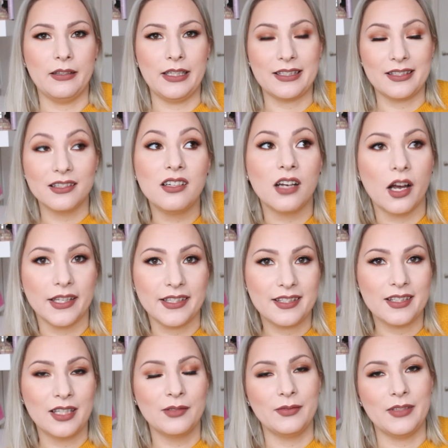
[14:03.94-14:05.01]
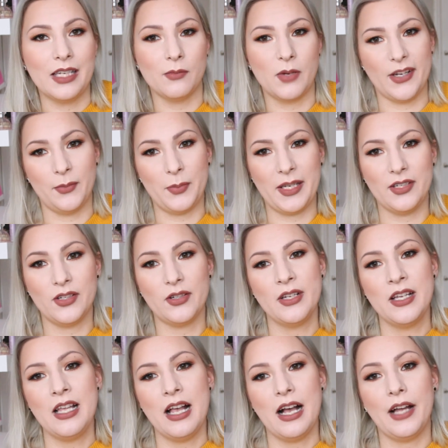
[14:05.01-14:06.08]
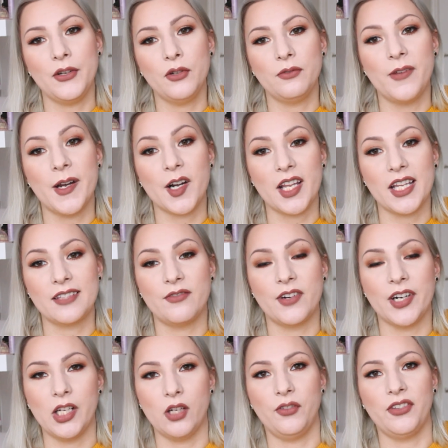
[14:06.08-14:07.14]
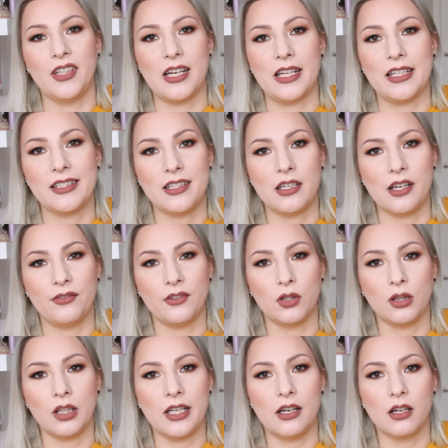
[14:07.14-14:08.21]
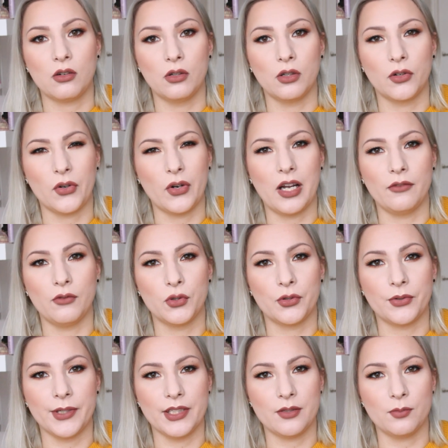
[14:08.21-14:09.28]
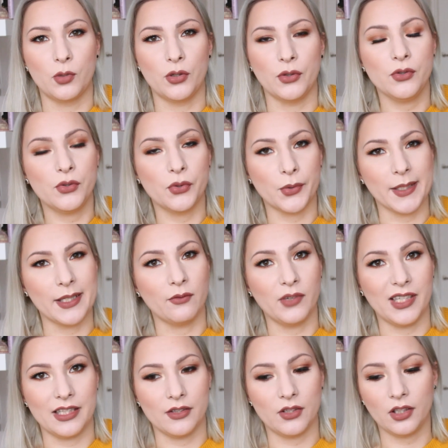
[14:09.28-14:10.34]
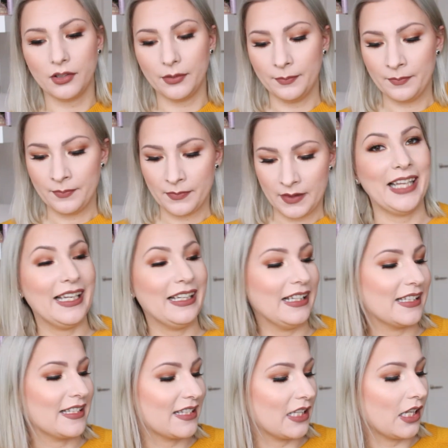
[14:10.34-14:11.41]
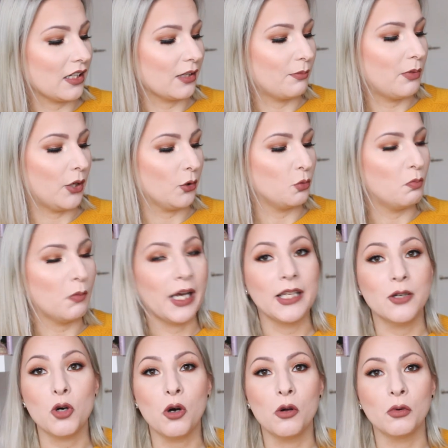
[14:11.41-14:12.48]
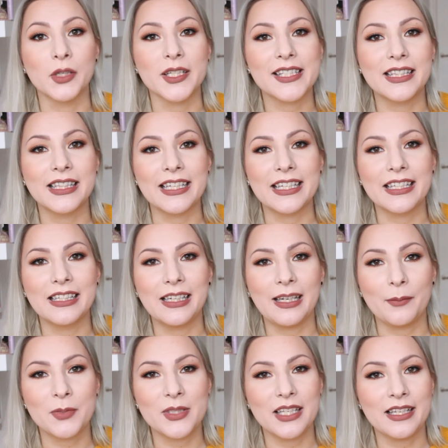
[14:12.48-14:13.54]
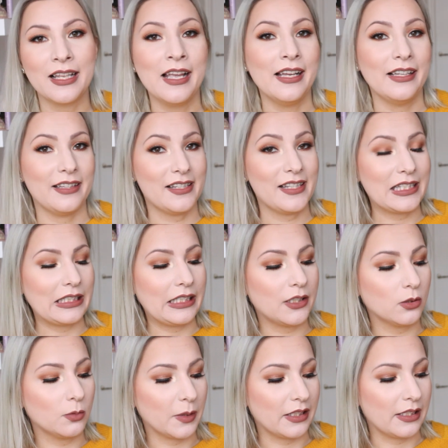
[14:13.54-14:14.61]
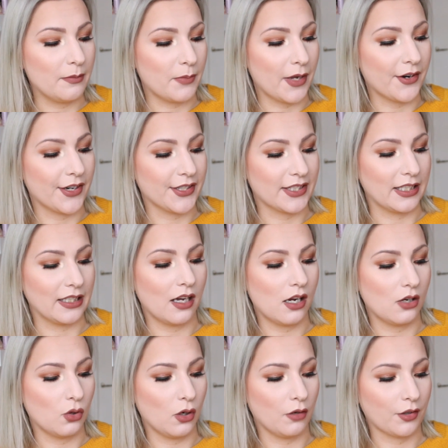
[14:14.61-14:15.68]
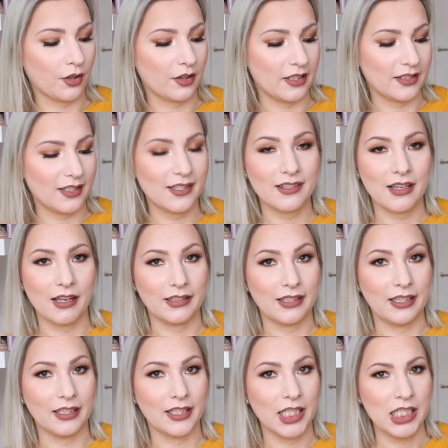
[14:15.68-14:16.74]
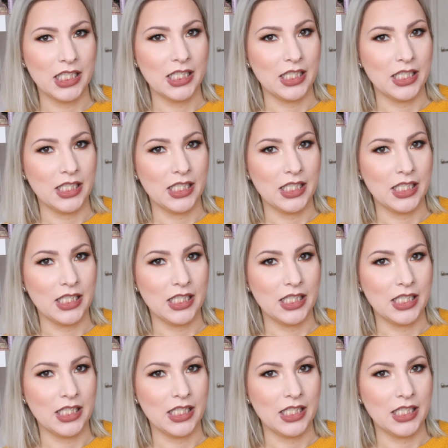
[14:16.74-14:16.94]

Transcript: it's nice, in my opinion. I don't wear this very often. It's definitely a color I would rate more during winter. Then let's talk about my oldest liquid lipstick. This is a little bit embarrassing how old this is. I think